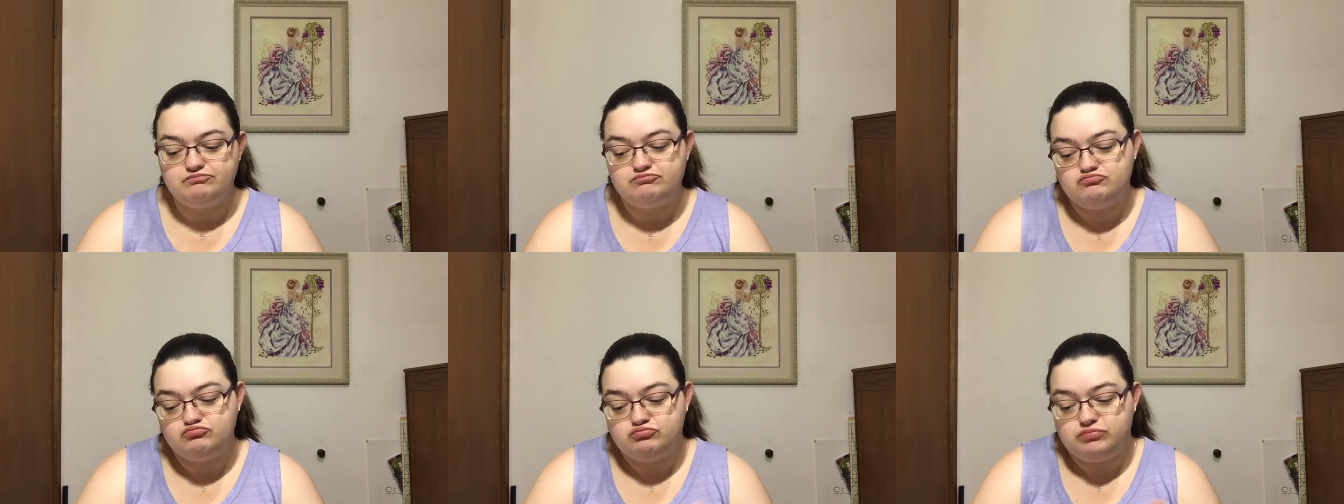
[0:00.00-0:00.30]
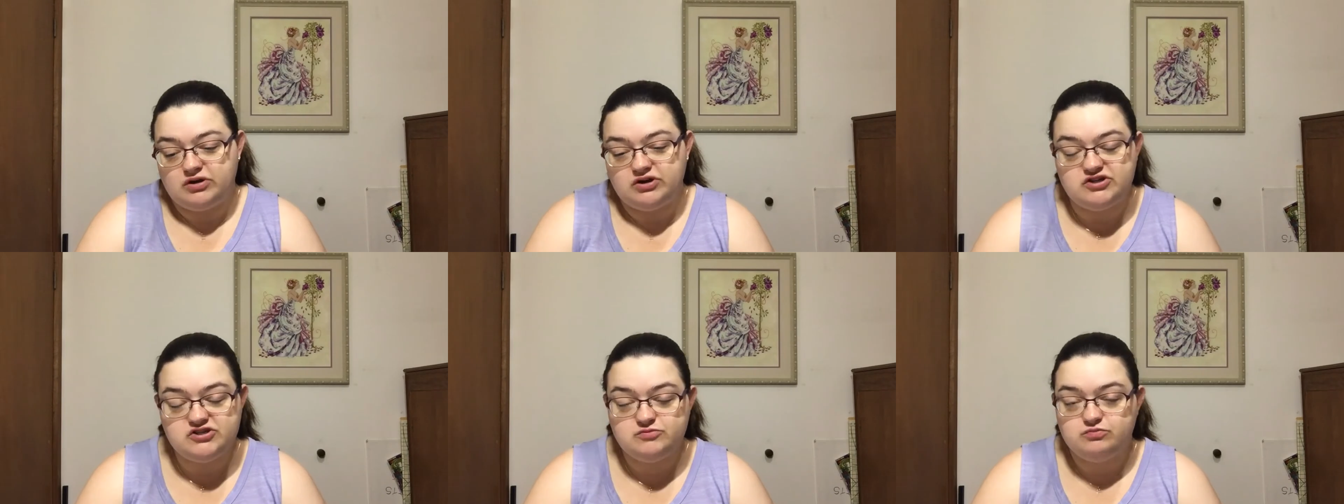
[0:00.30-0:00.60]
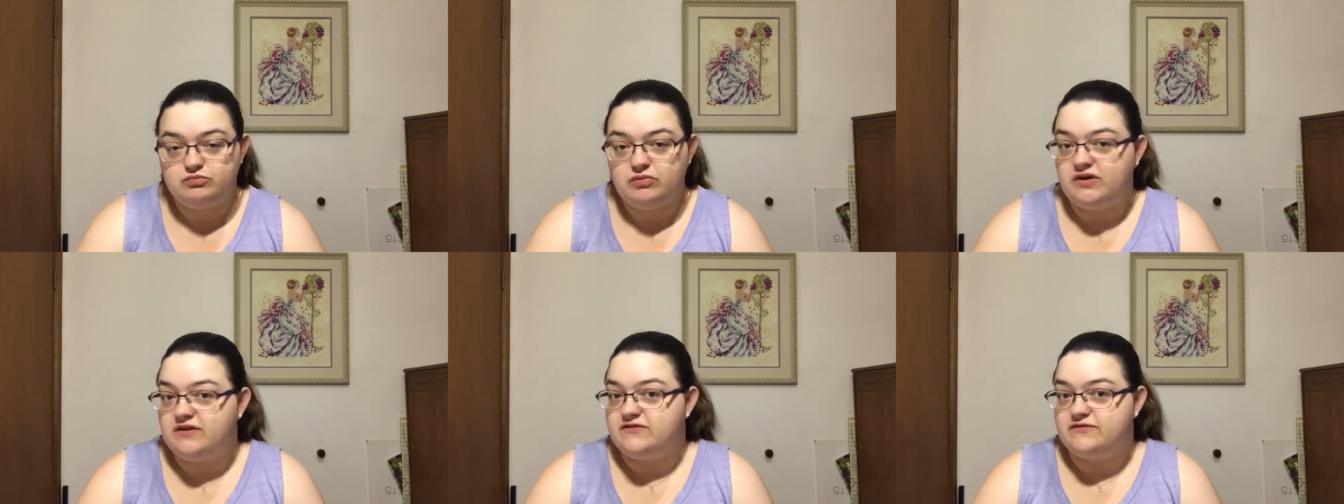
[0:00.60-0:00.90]
Which
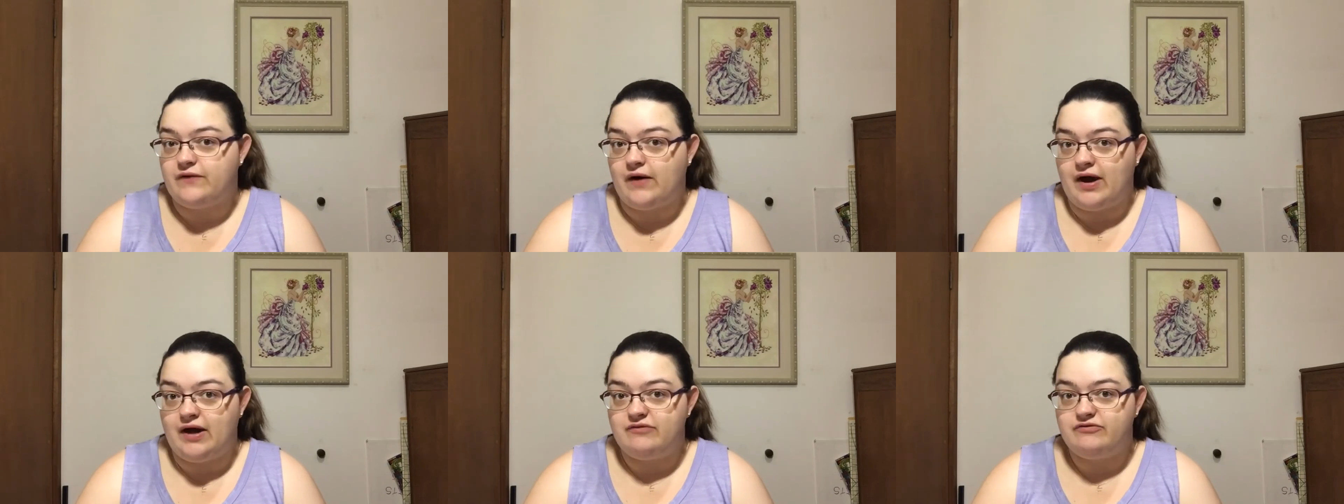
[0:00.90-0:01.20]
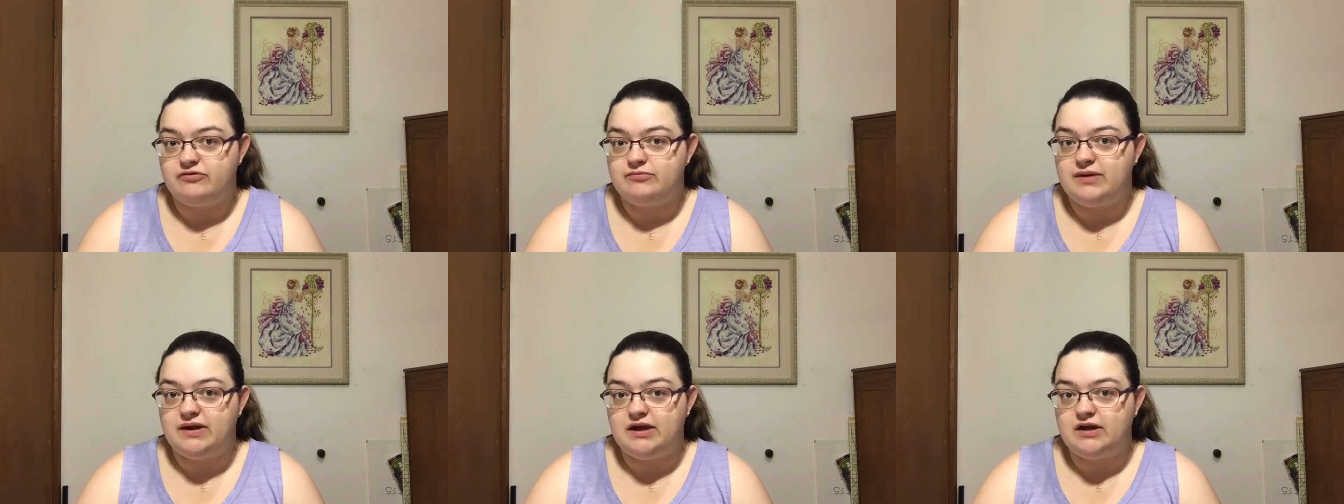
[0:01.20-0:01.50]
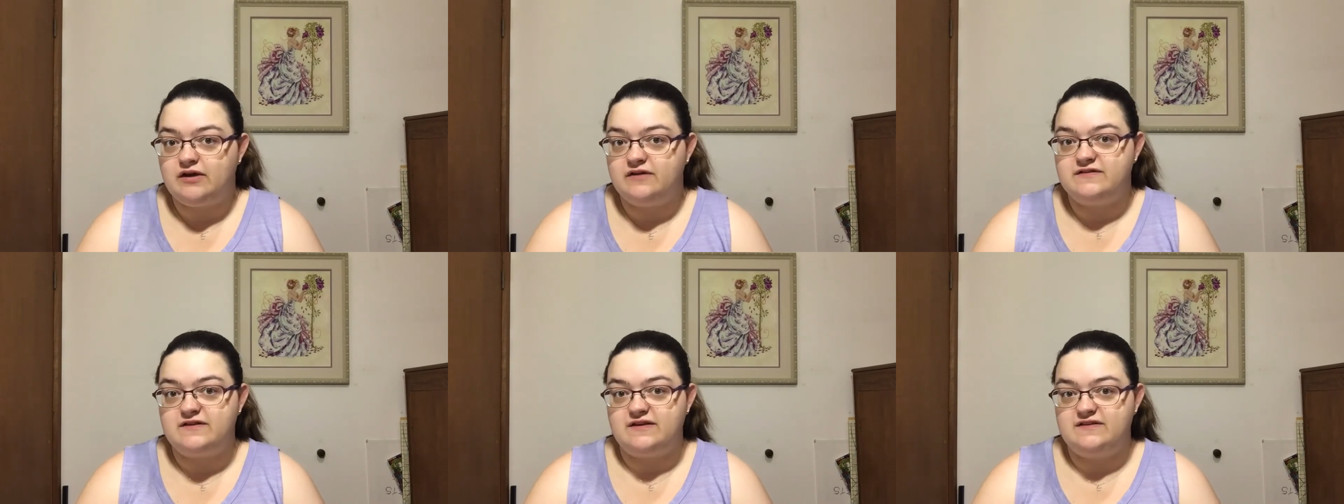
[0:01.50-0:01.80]
is fine for me
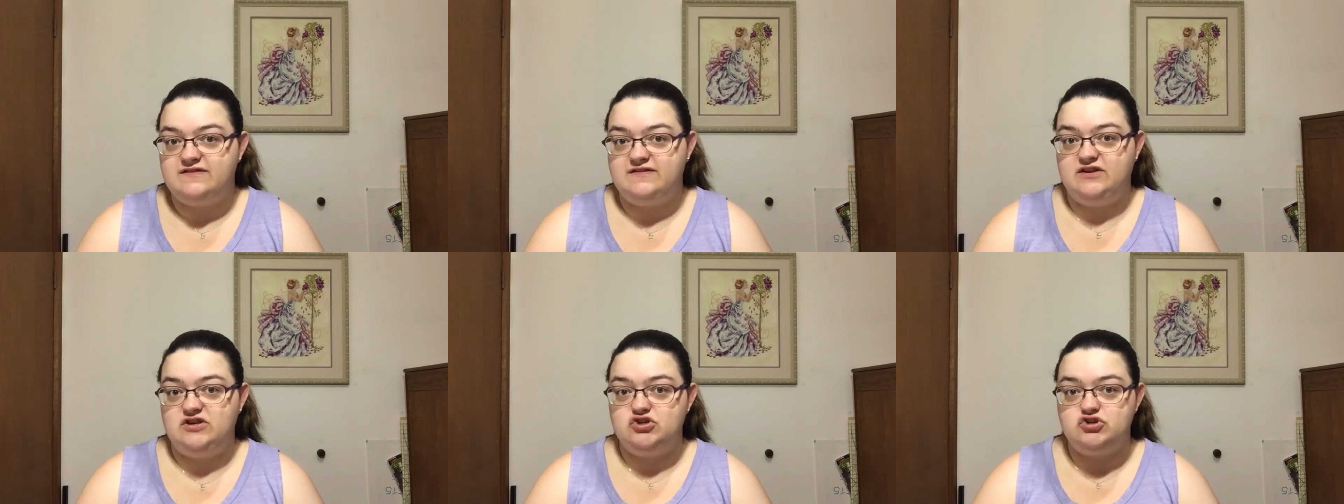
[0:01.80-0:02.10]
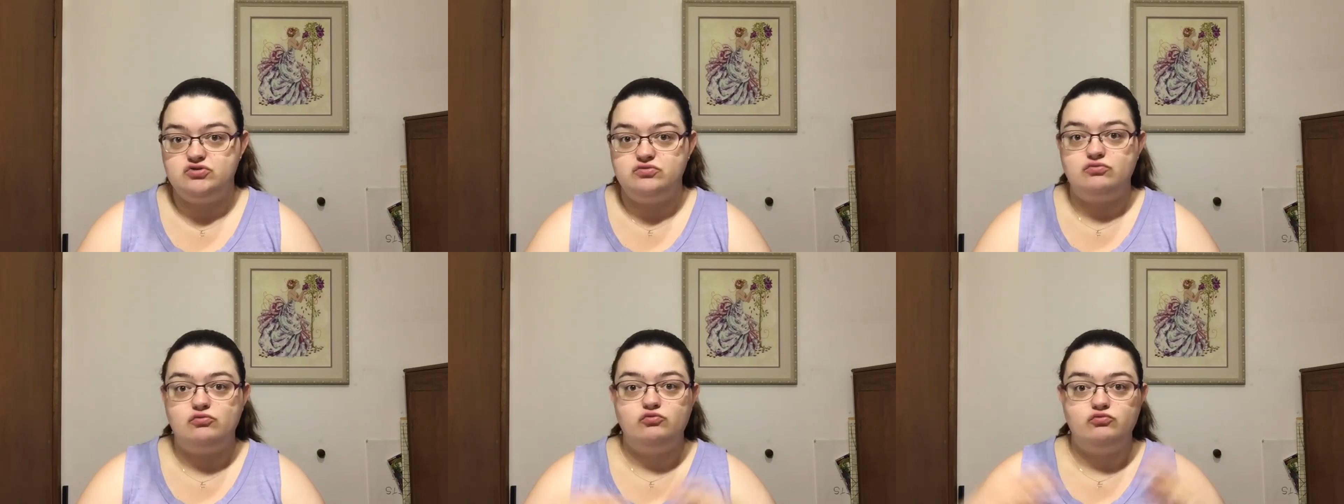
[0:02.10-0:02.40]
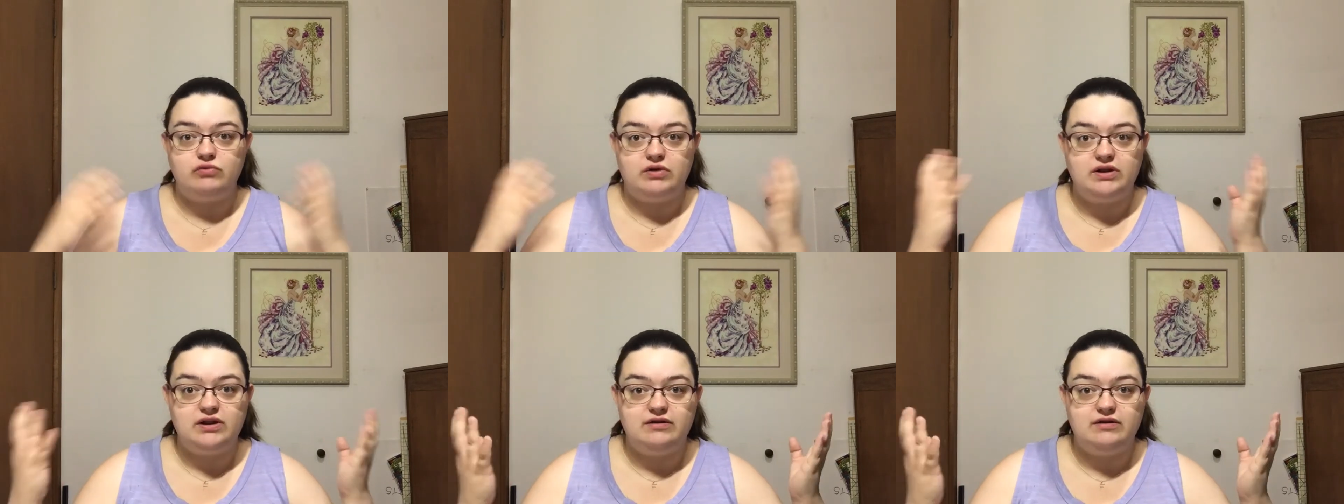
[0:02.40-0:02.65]
because I stitch really,